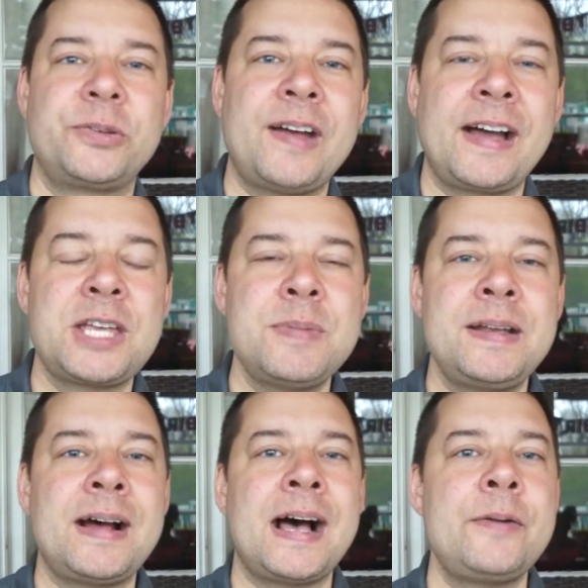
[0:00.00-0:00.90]

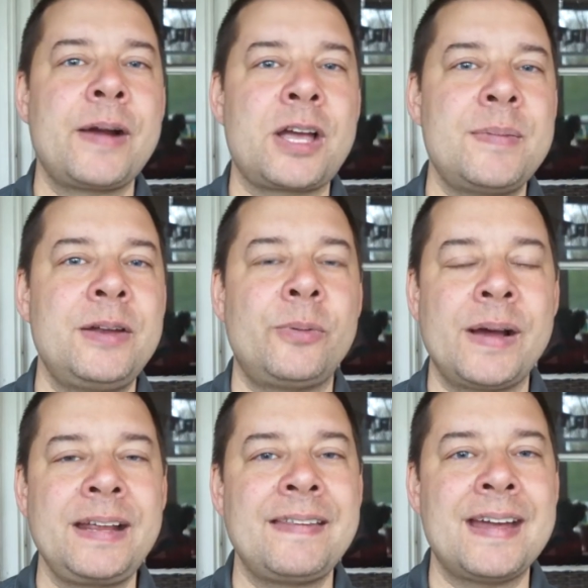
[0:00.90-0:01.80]
document, I'd recommend
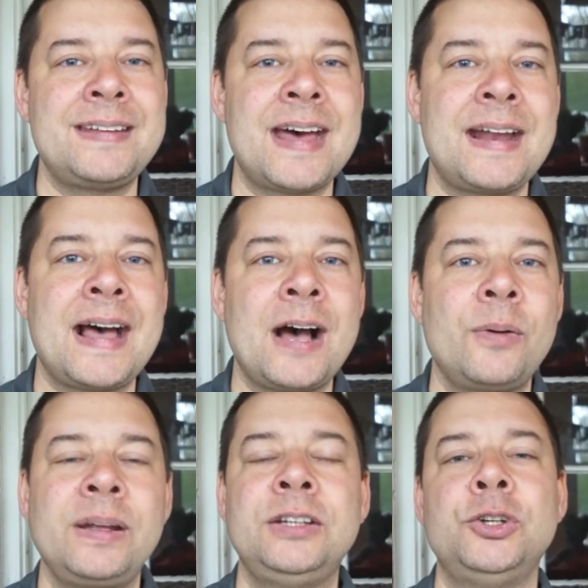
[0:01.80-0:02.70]
writing that data
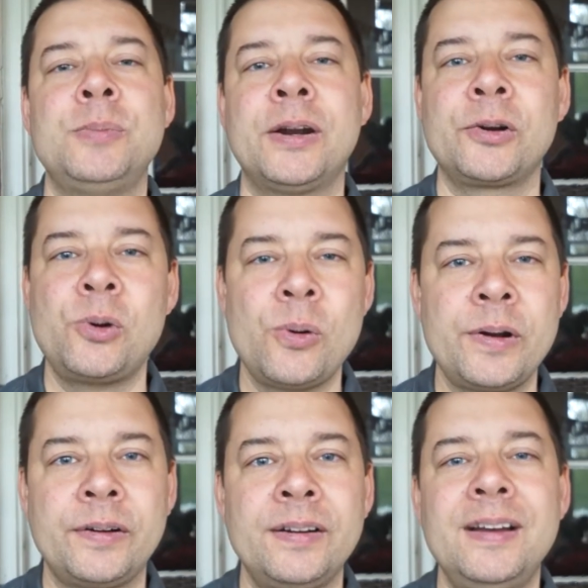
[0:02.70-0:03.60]
out in numerical
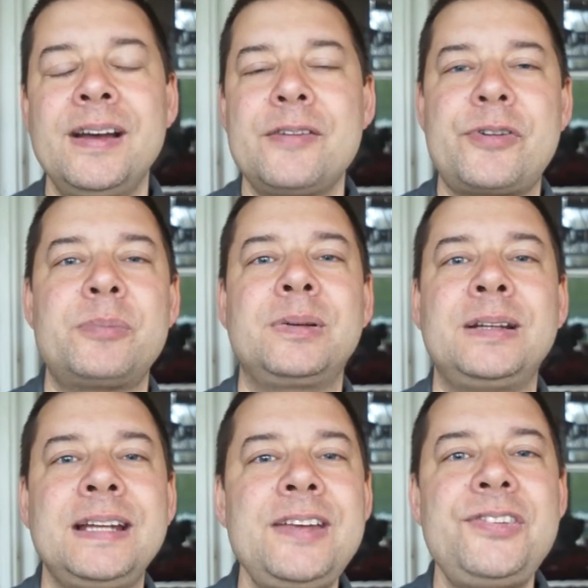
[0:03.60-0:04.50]
order from
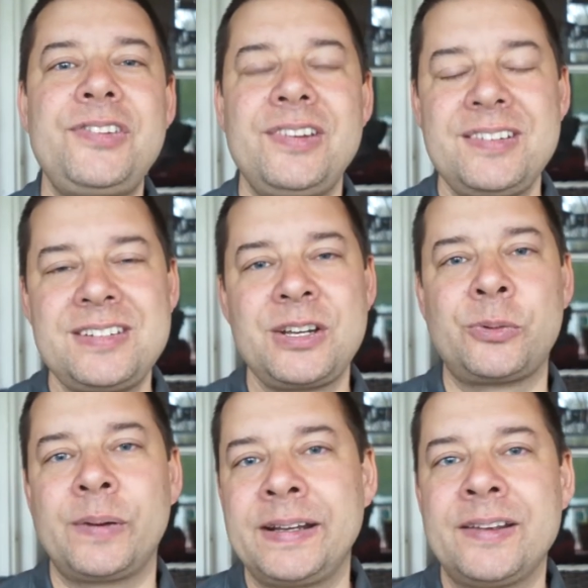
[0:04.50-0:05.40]
least to
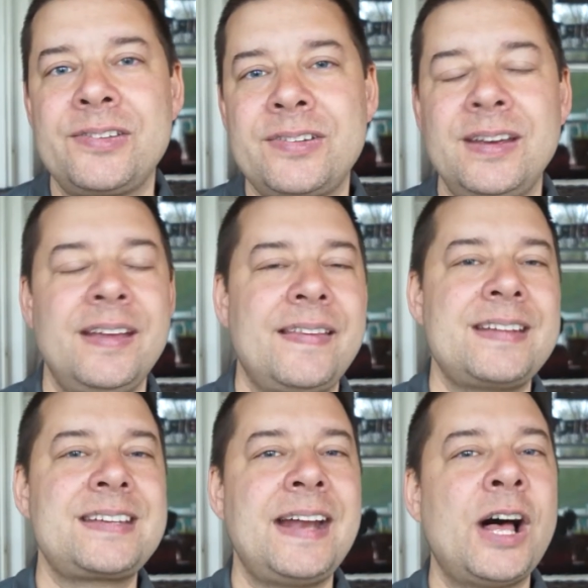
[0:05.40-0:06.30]
greatest.
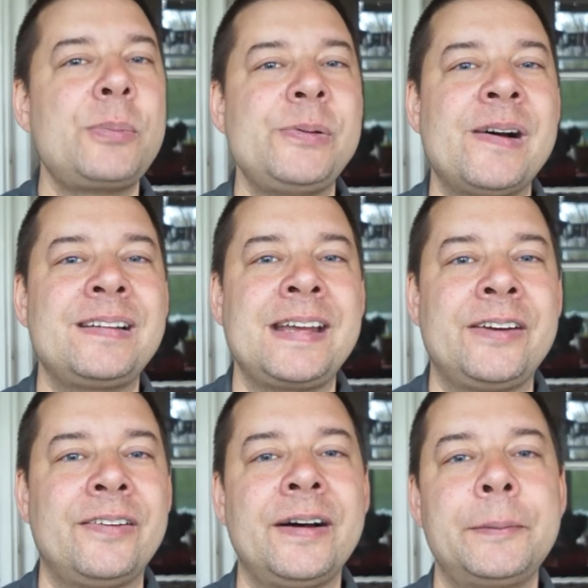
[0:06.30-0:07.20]
That's going to help you out
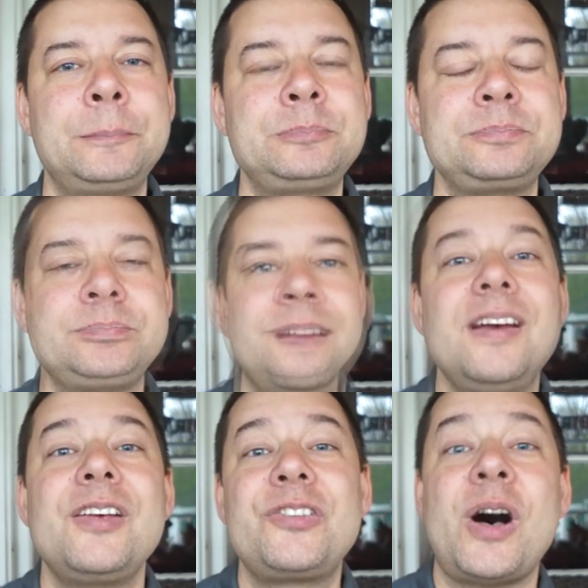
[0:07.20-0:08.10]
later on.
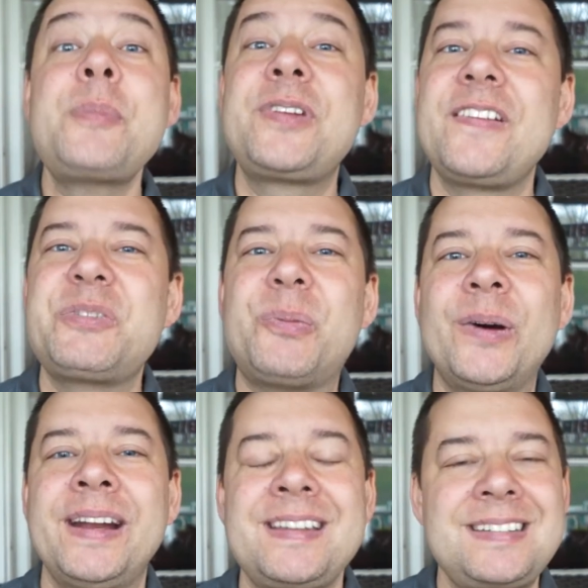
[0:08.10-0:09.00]
So up to this
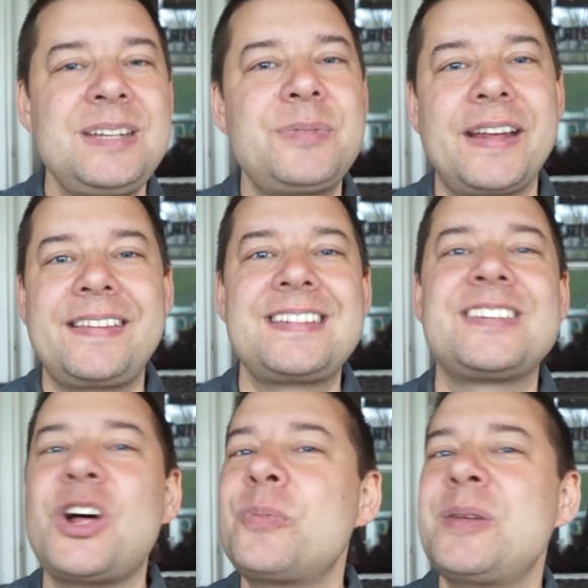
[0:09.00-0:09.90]
point, it seems like this has
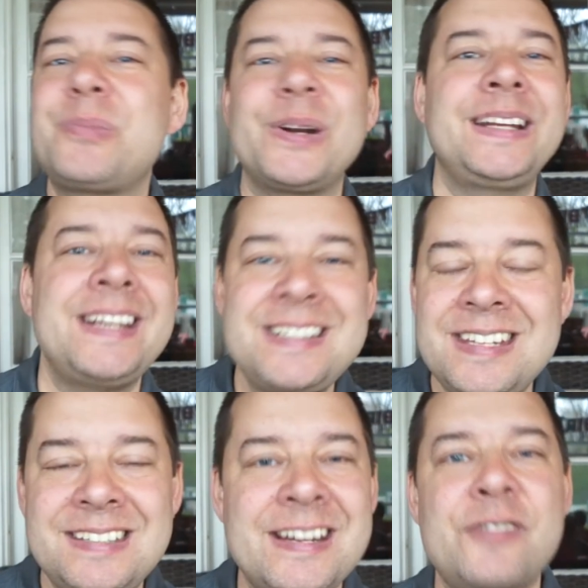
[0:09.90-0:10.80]
all been pretty
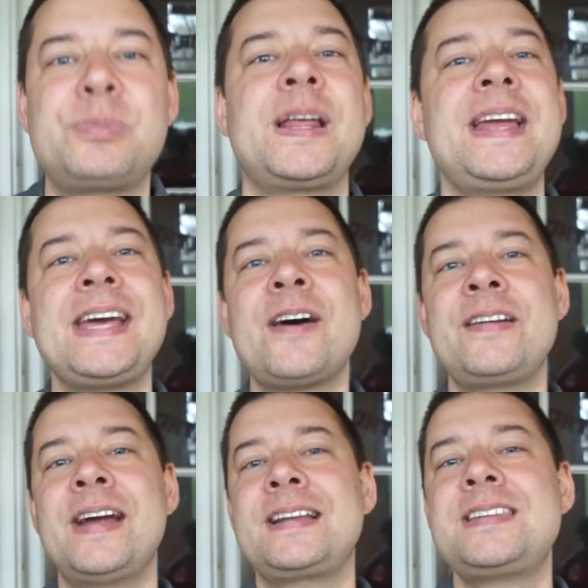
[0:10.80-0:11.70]
easy stuff. Planning out
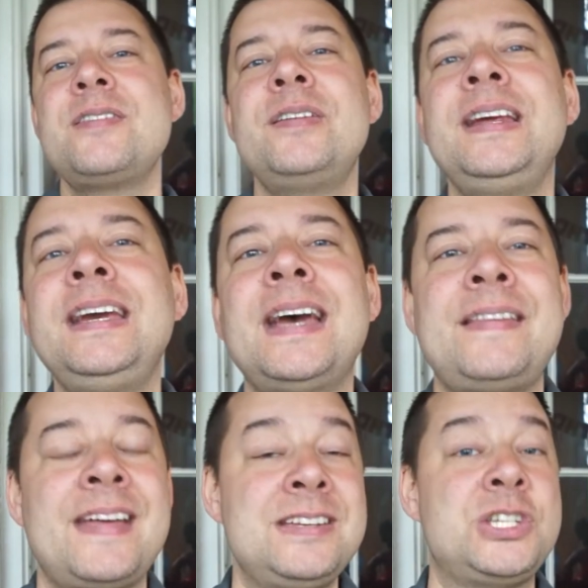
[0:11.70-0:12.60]
an activity
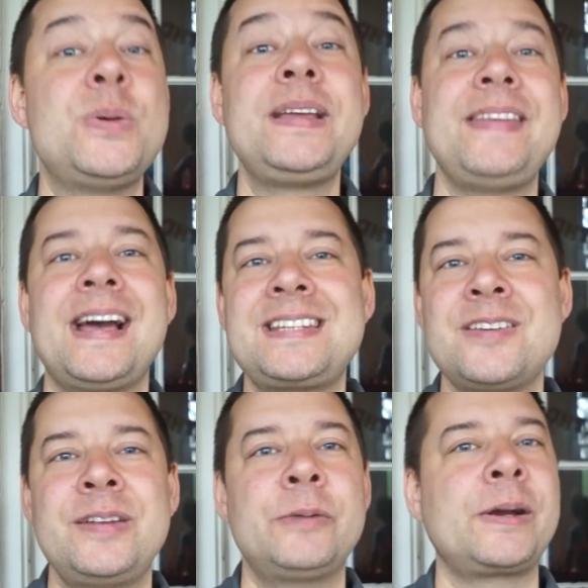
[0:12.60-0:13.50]
and then doing the
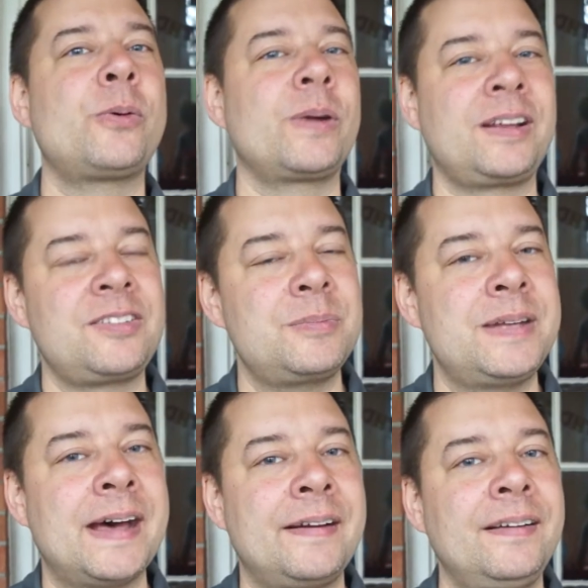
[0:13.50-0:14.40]
activity, recording some
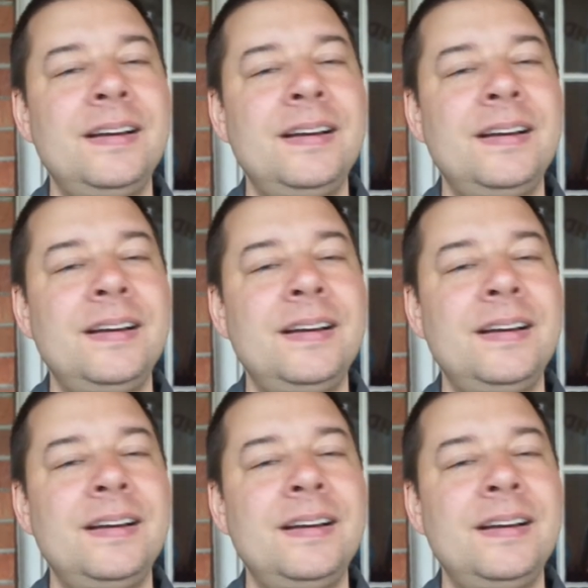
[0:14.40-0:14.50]
data.